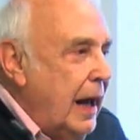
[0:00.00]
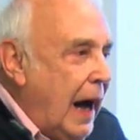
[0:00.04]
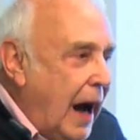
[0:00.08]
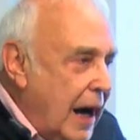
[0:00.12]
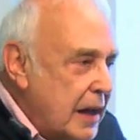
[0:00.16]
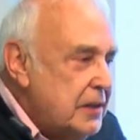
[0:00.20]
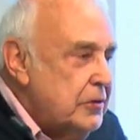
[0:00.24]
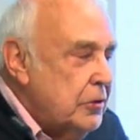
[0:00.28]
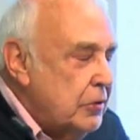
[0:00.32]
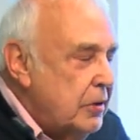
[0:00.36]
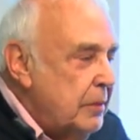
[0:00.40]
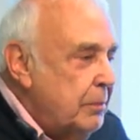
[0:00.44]

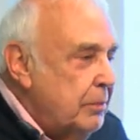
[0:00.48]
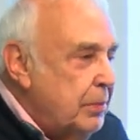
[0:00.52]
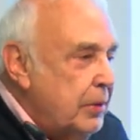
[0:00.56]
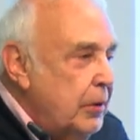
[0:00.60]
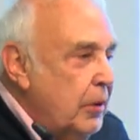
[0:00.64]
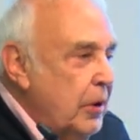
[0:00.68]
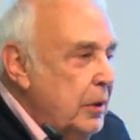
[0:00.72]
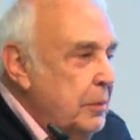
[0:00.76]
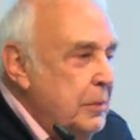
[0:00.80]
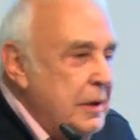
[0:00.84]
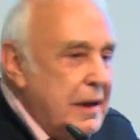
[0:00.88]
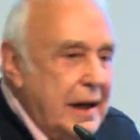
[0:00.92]

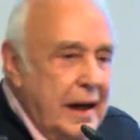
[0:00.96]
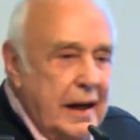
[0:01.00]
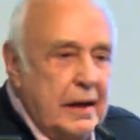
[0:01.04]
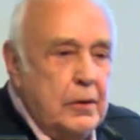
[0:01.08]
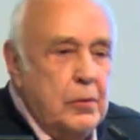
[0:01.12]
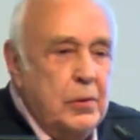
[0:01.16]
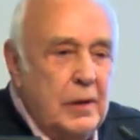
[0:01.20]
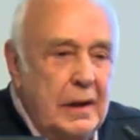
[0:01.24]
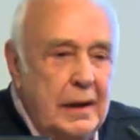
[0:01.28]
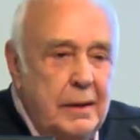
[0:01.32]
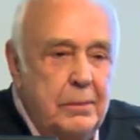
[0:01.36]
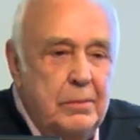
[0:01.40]
Underemployment
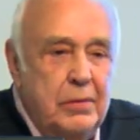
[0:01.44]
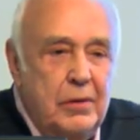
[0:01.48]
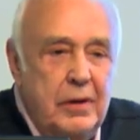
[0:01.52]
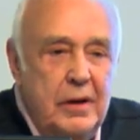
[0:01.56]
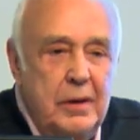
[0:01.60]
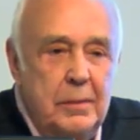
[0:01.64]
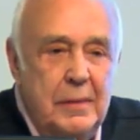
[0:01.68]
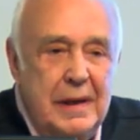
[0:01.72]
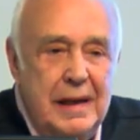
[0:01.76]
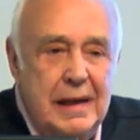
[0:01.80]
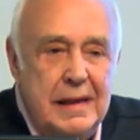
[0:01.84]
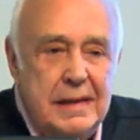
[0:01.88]

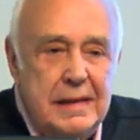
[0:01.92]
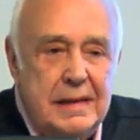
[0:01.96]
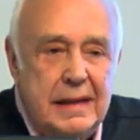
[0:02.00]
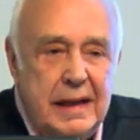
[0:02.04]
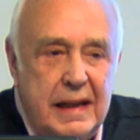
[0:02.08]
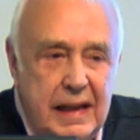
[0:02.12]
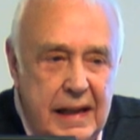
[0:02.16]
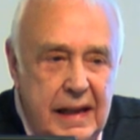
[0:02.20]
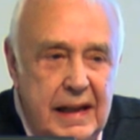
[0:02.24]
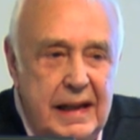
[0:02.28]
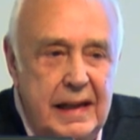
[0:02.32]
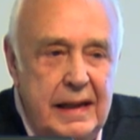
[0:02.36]
equilibrium is
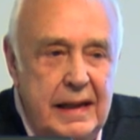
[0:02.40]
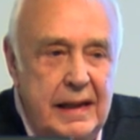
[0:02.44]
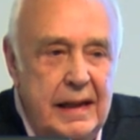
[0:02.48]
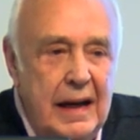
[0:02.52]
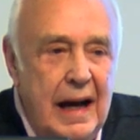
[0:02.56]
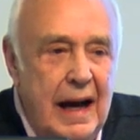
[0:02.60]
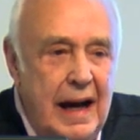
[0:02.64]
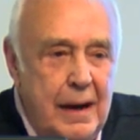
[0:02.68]
key,